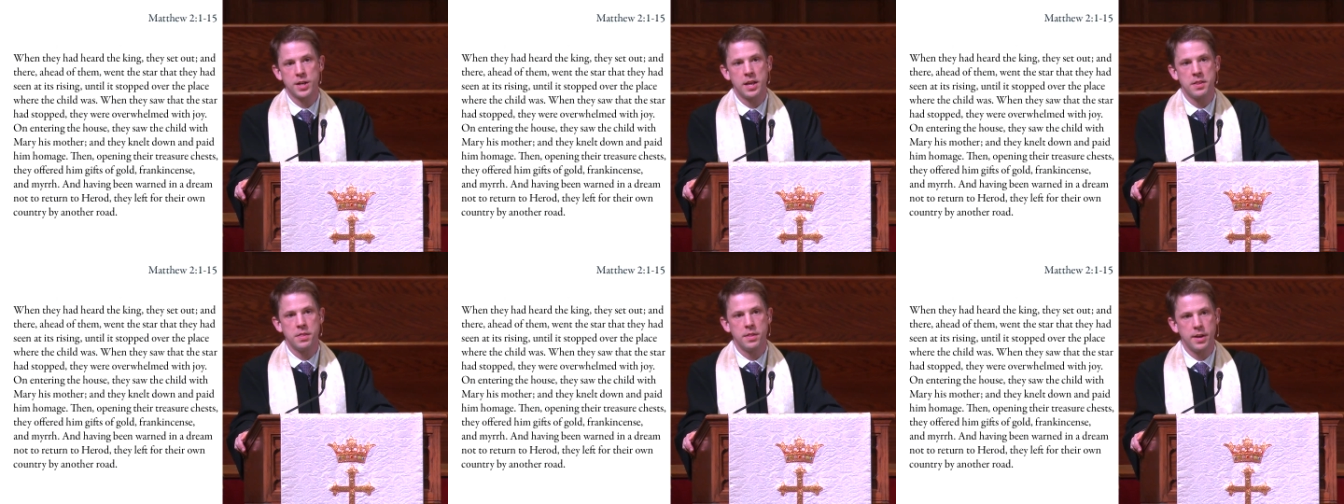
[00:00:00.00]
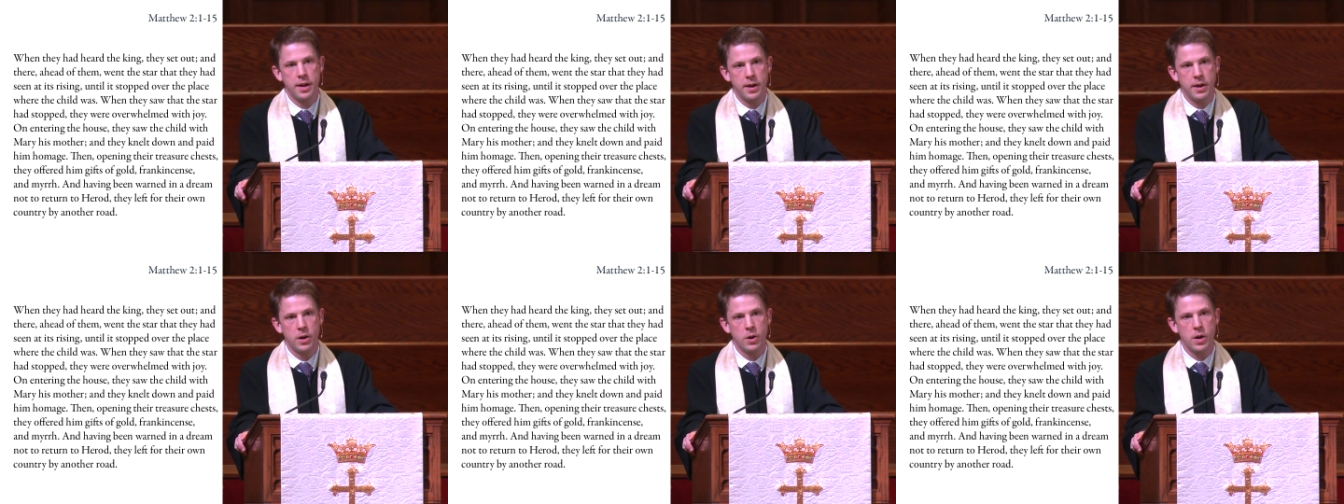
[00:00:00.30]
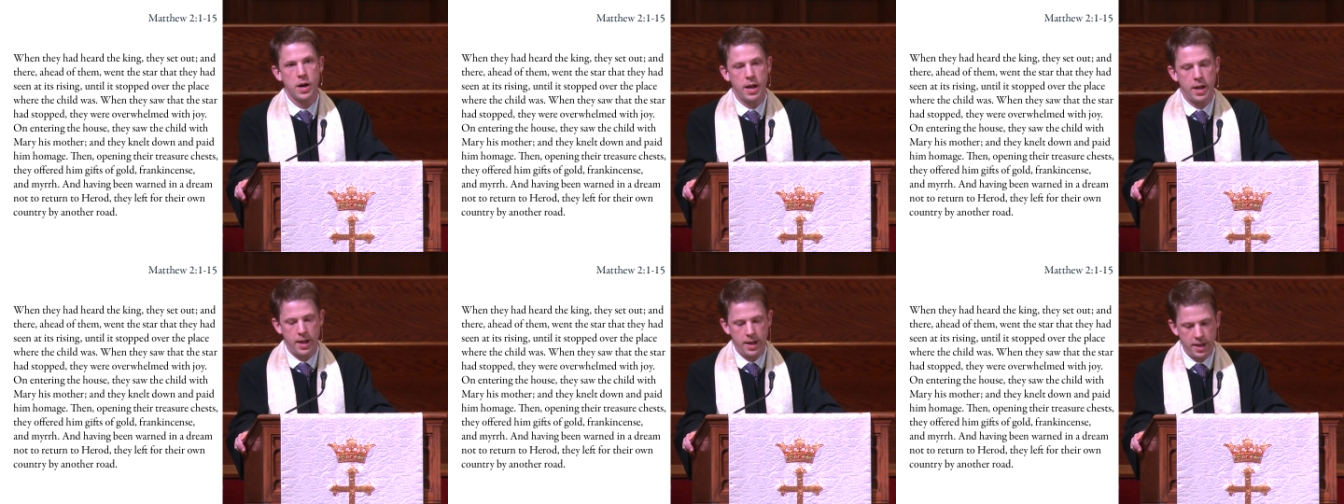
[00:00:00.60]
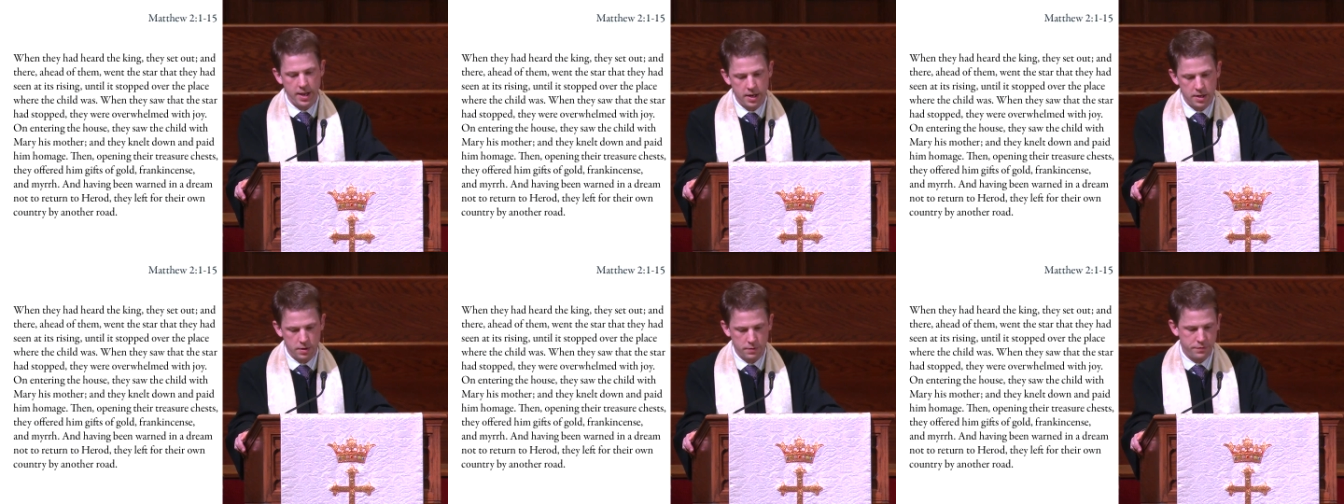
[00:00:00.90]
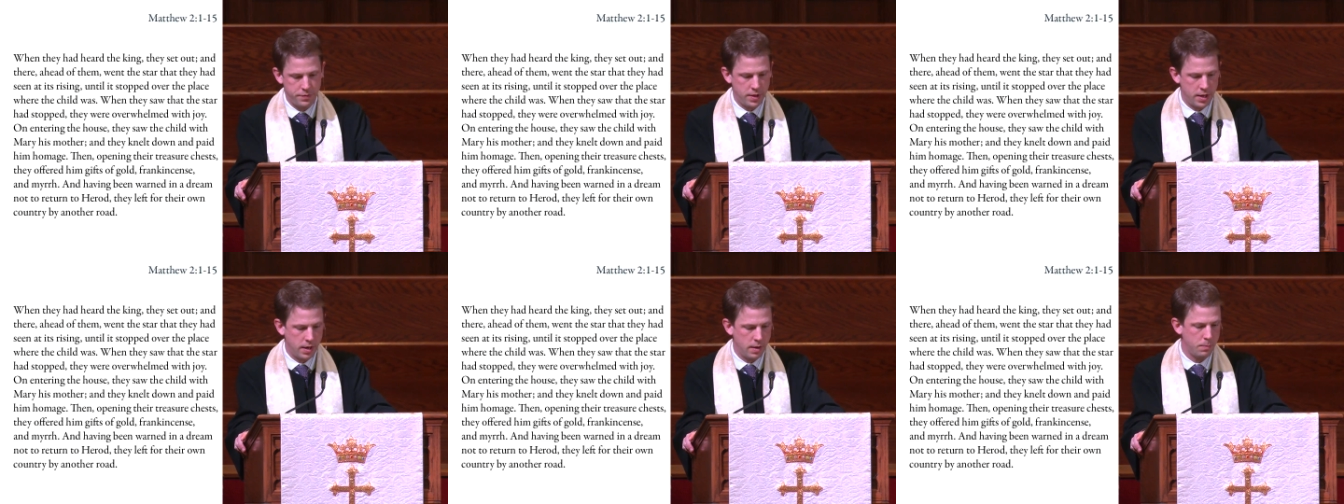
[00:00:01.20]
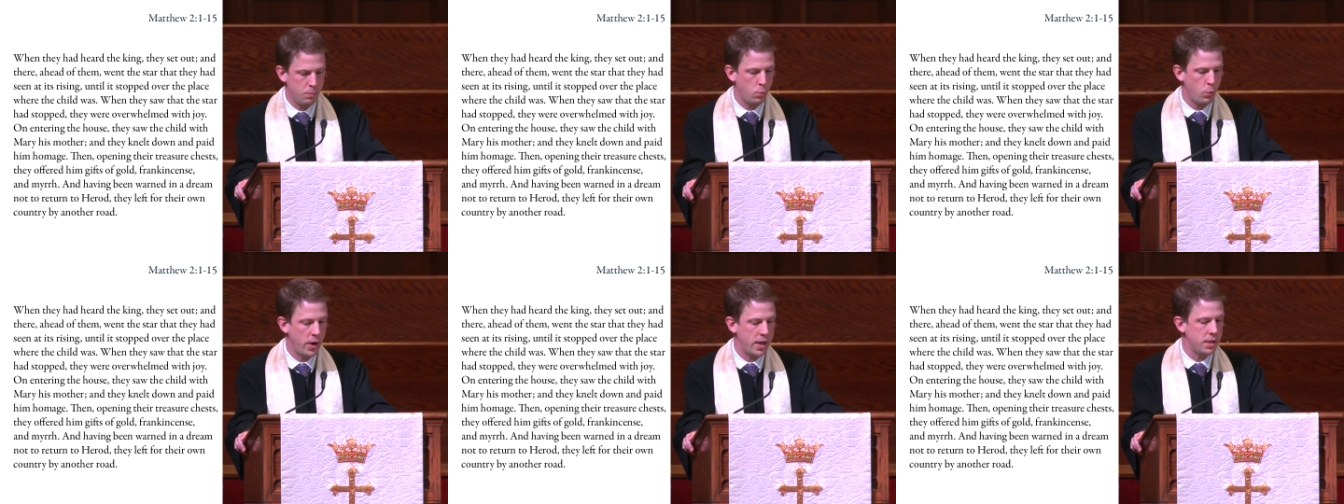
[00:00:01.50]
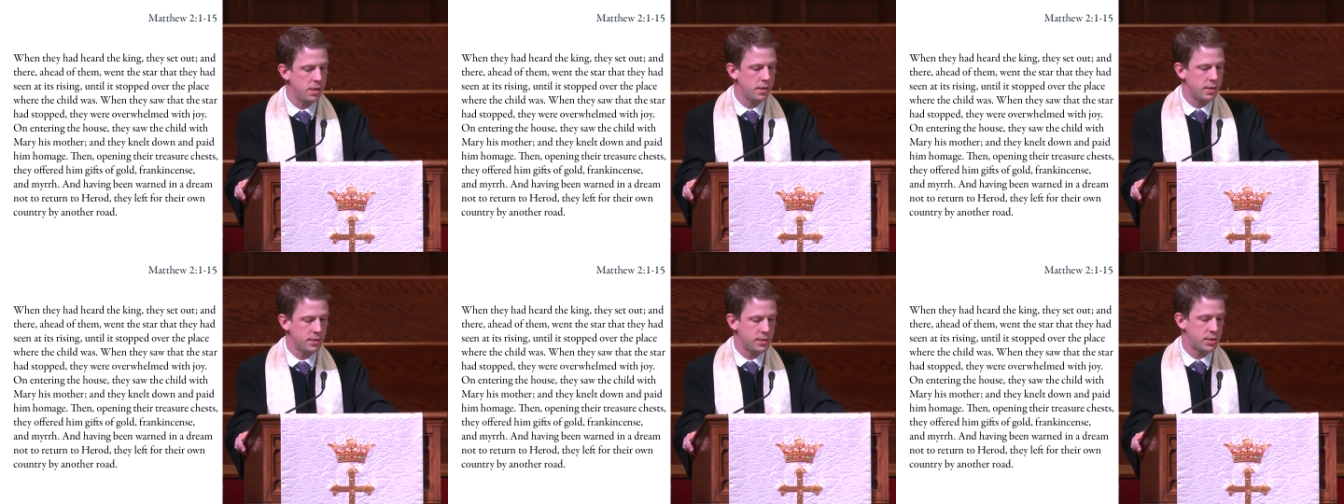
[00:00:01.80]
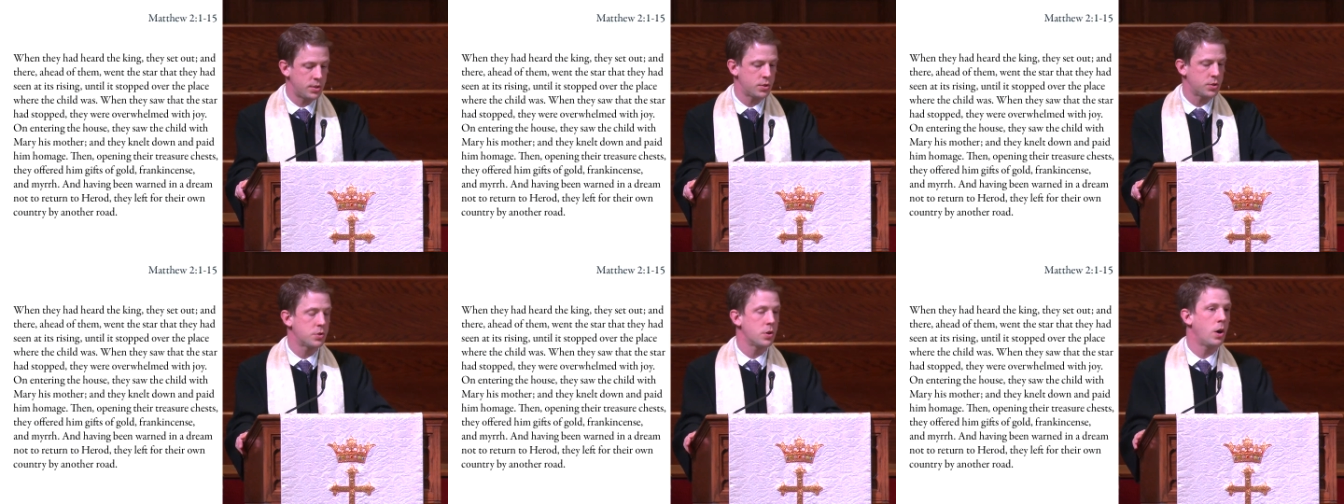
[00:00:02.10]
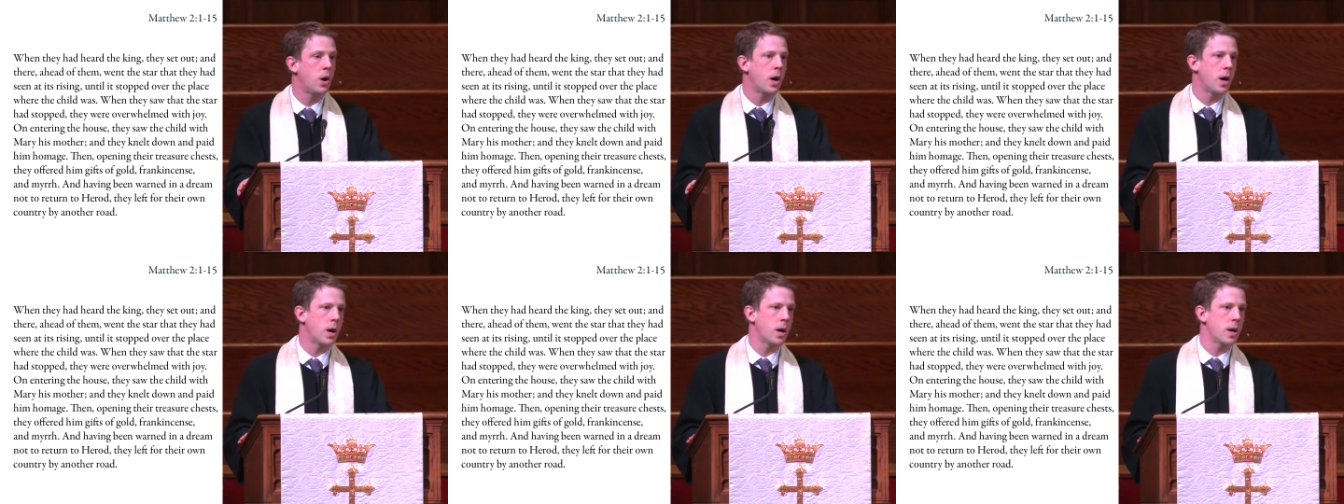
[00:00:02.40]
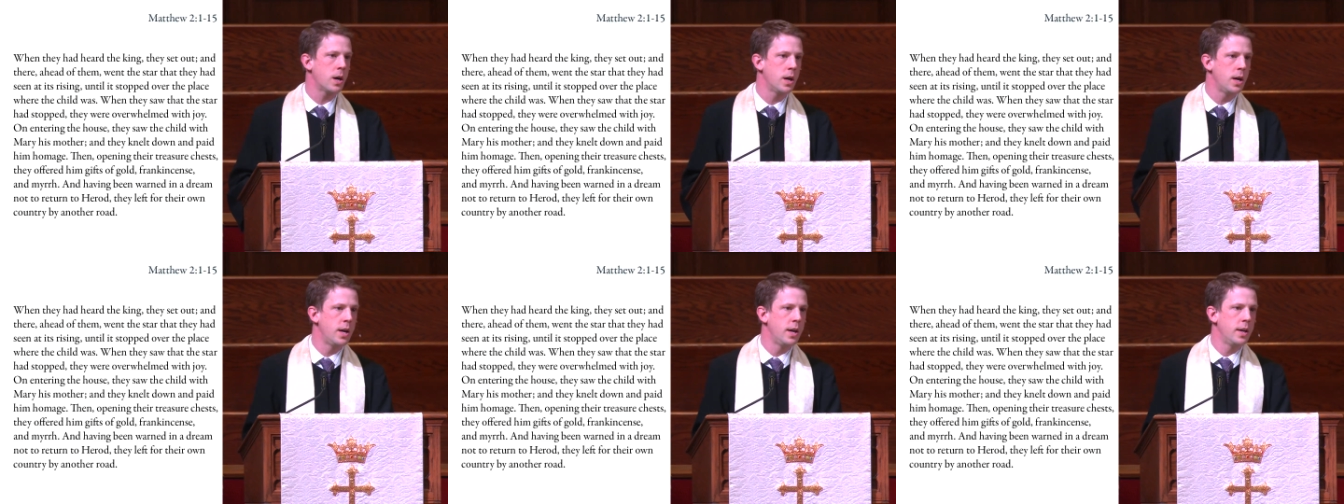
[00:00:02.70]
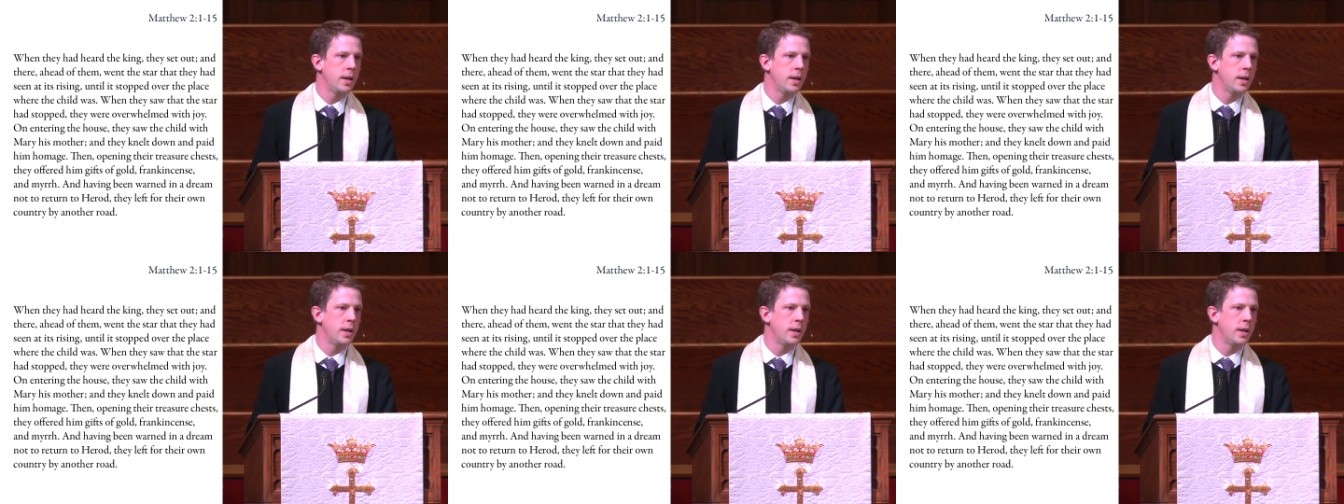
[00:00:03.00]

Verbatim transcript: and there ahead of them went the star